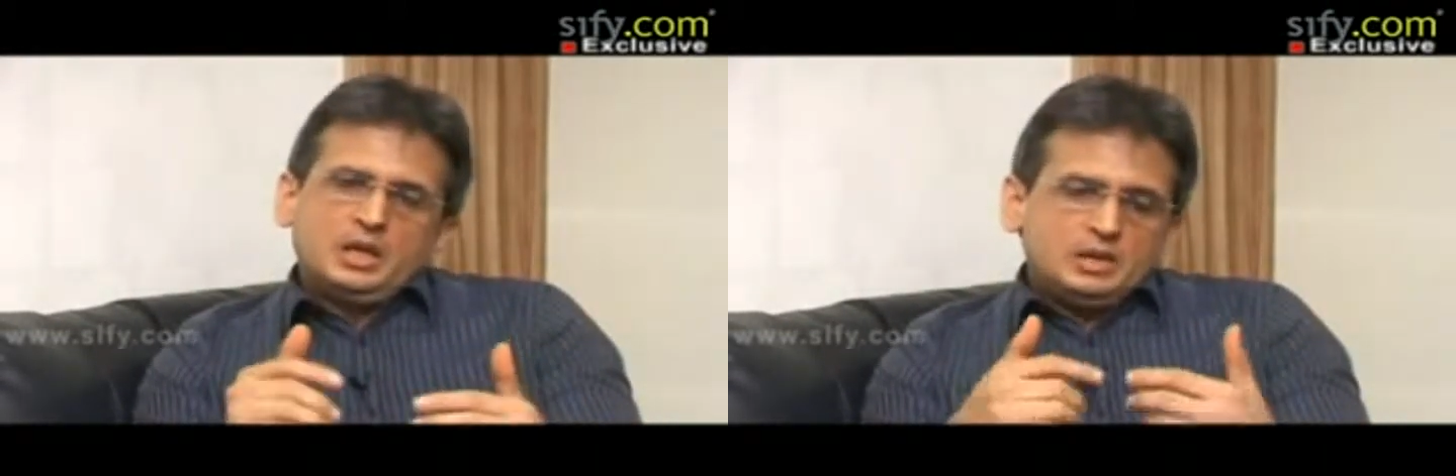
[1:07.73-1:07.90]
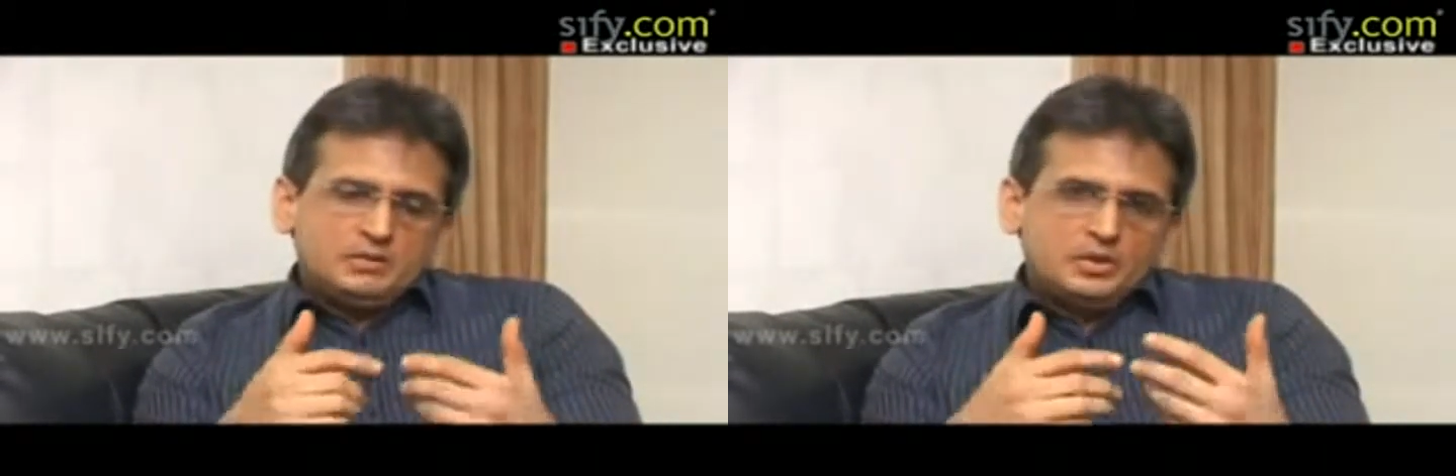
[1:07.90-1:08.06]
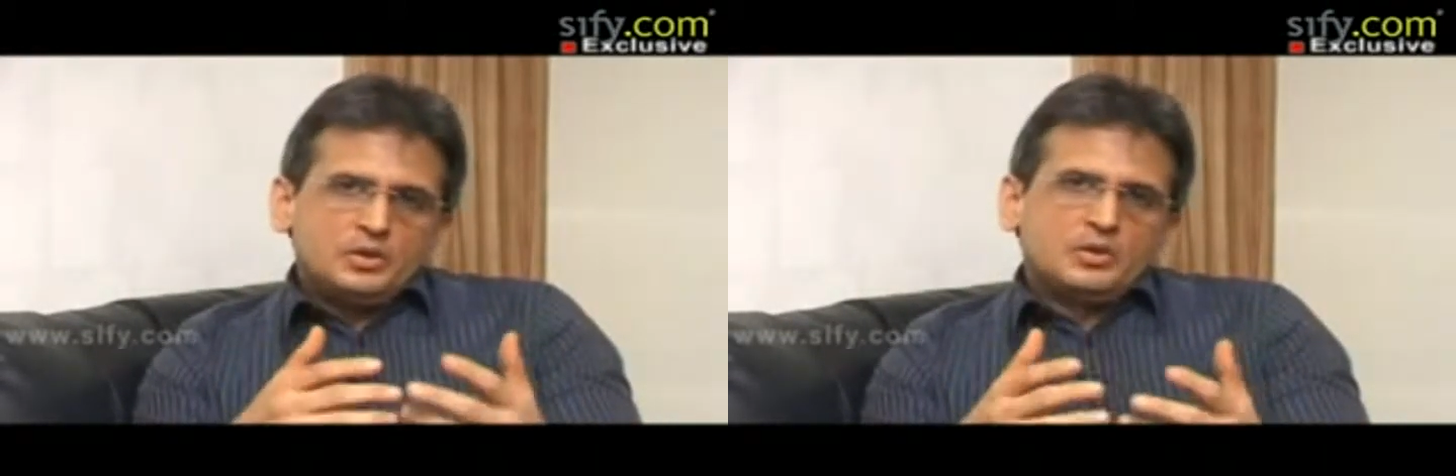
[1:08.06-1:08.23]

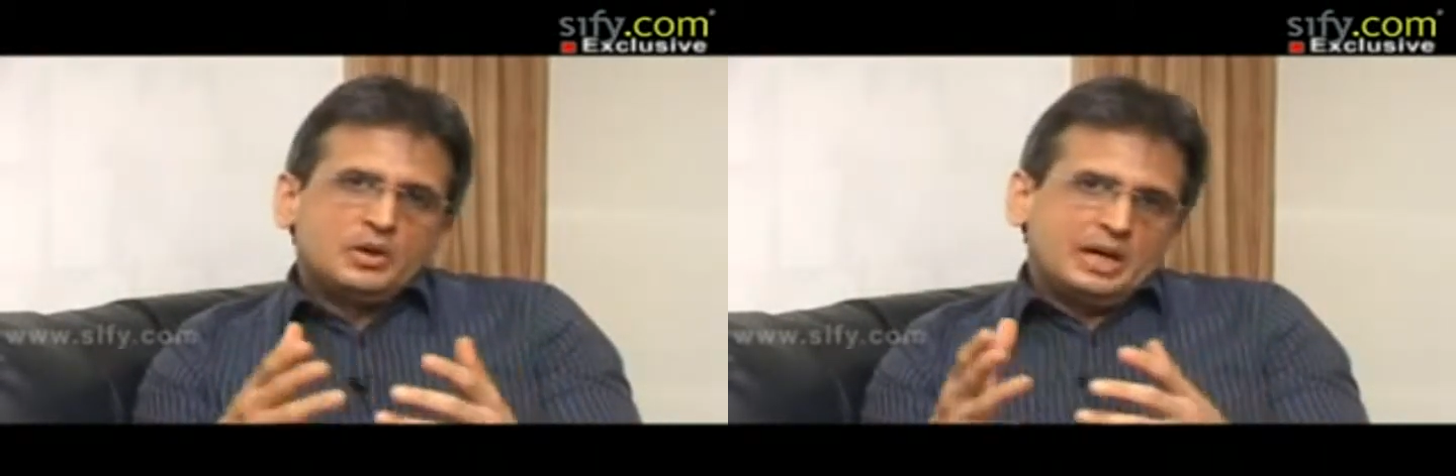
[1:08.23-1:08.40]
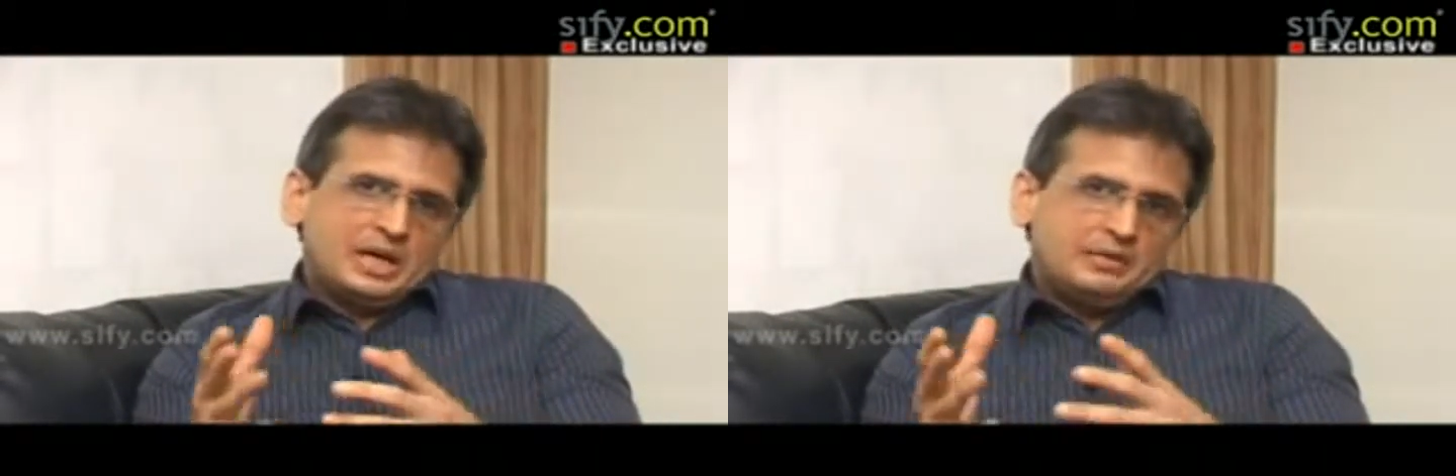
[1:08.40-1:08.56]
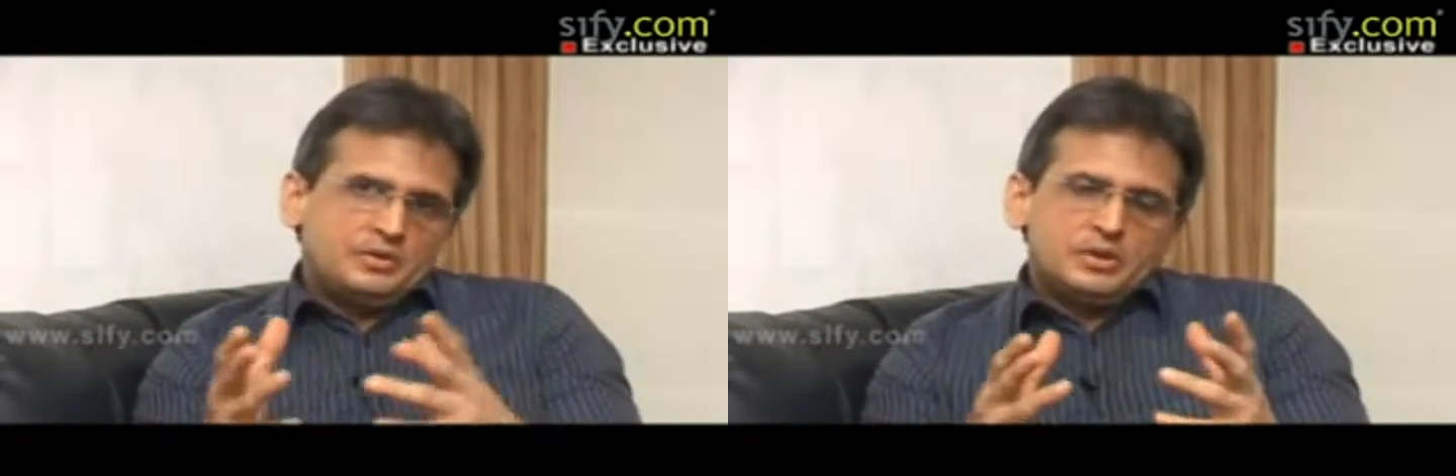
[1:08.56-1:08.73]
Even though
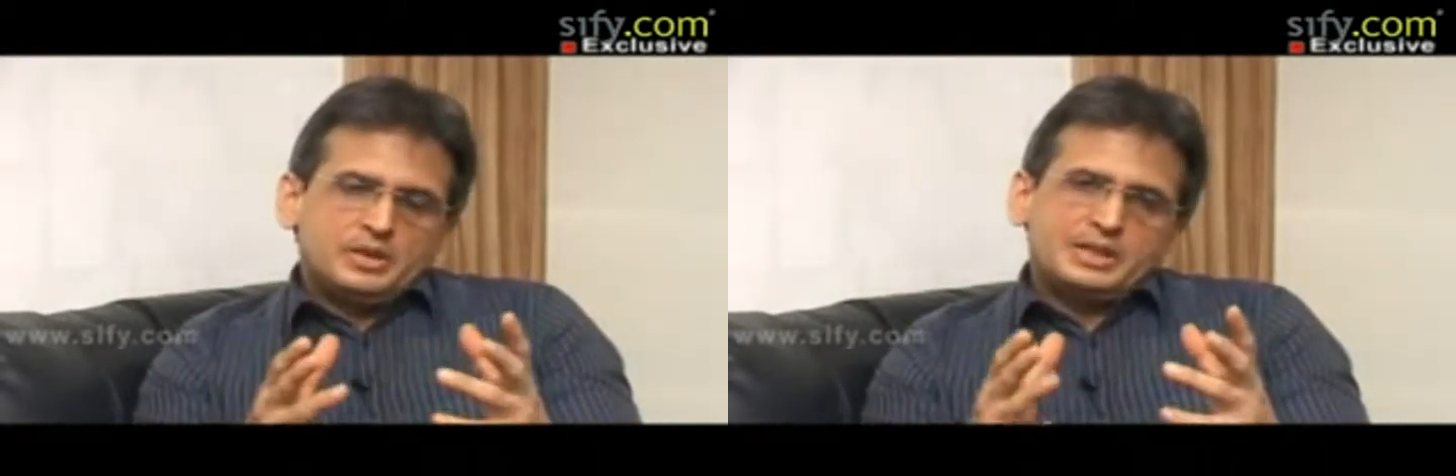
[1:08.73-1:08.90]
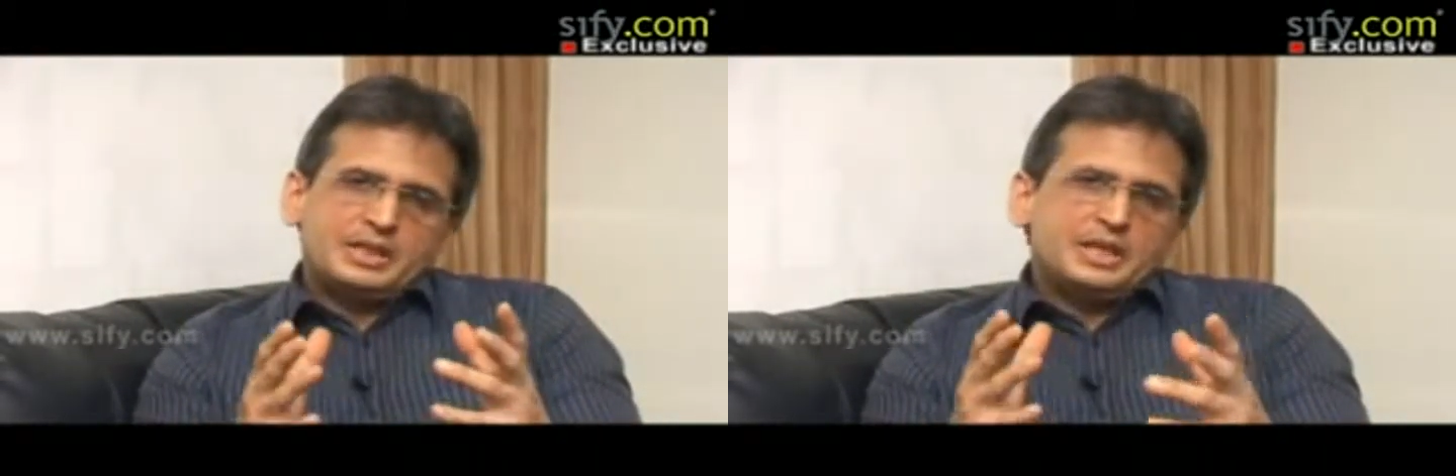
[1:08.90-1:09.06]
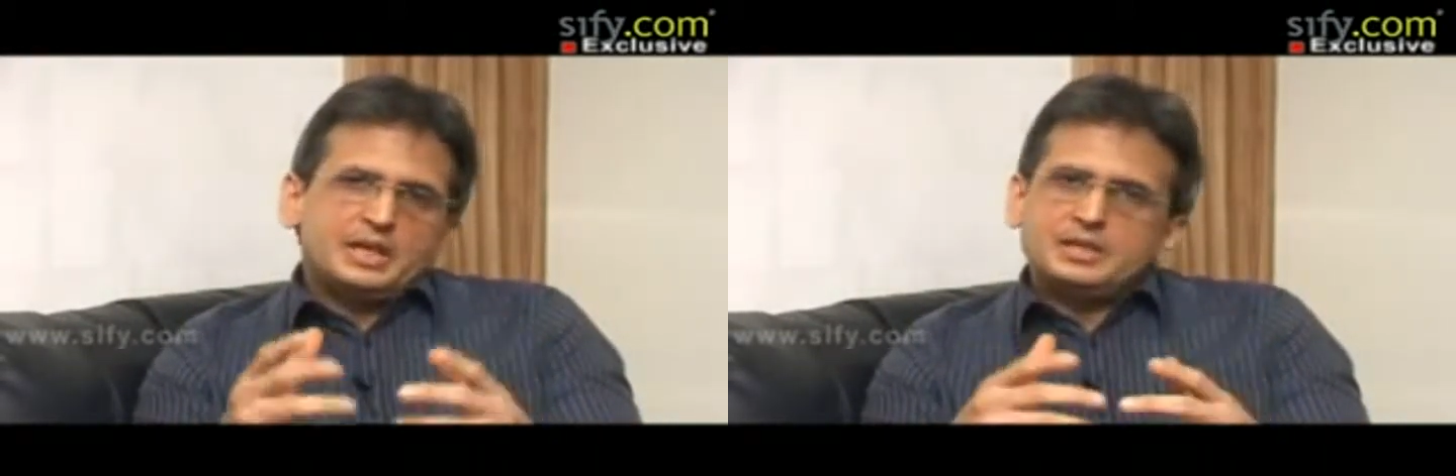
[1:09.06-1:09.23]
I have
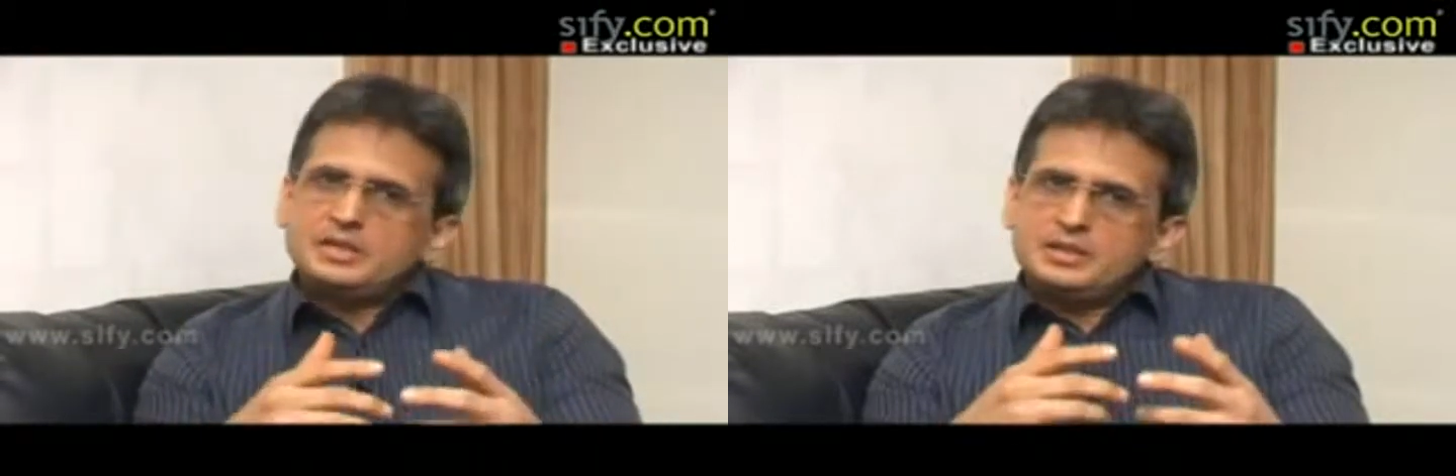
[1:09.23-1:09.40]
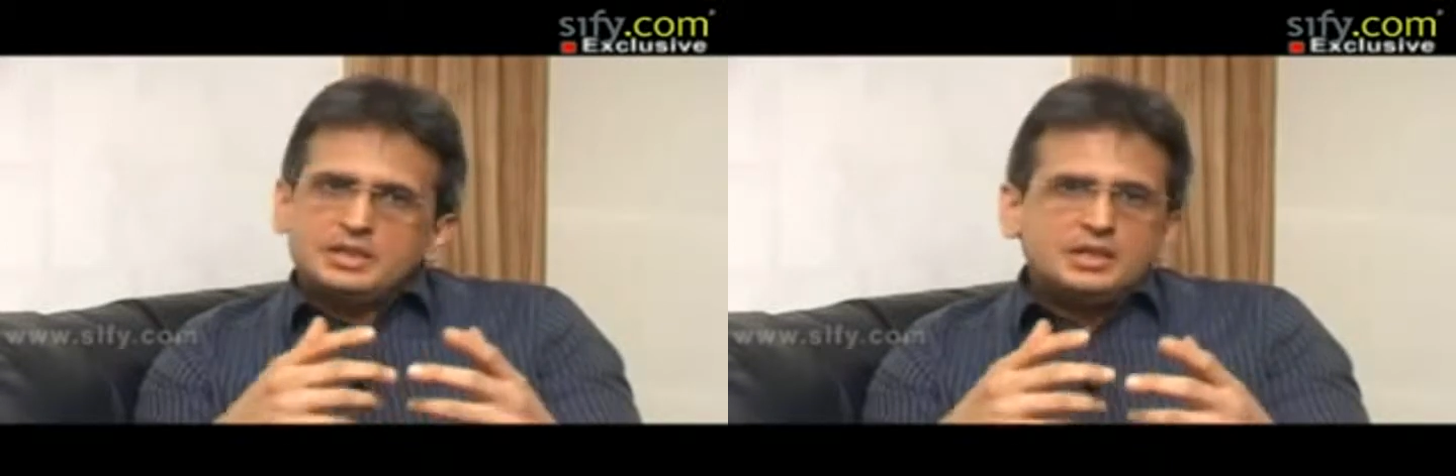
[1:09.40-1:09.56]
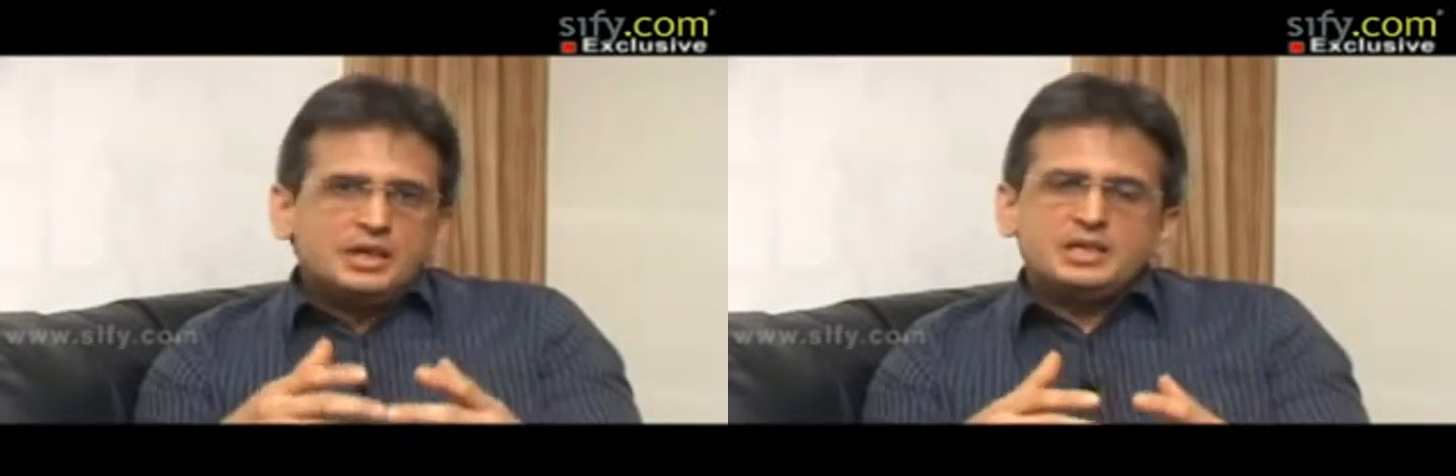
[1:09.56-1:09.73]
noticed that there is
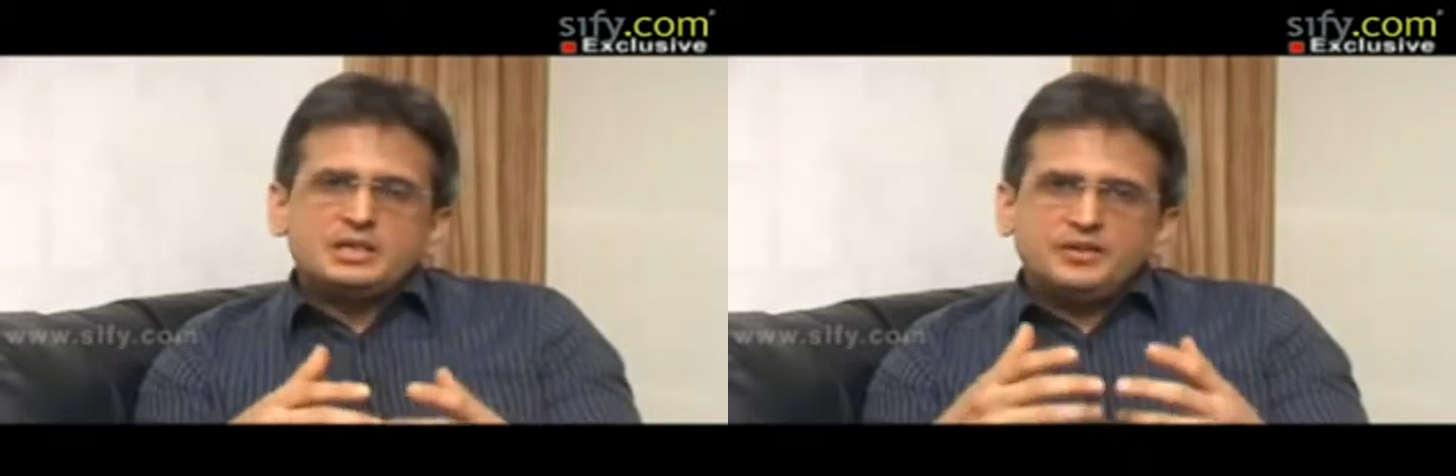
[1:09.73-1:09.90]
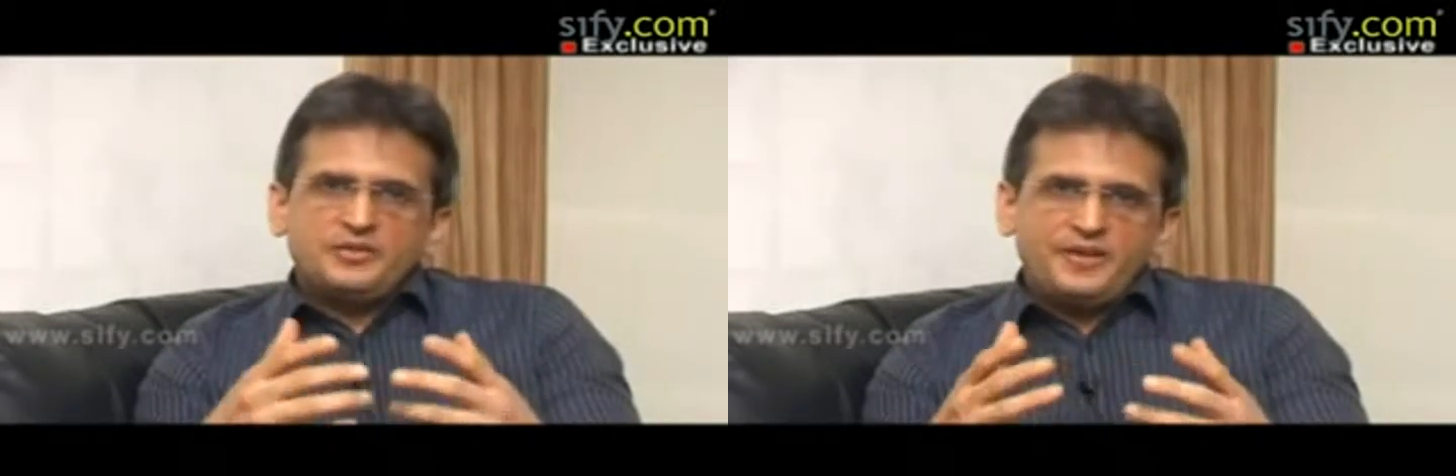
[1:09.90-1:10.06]
this increasing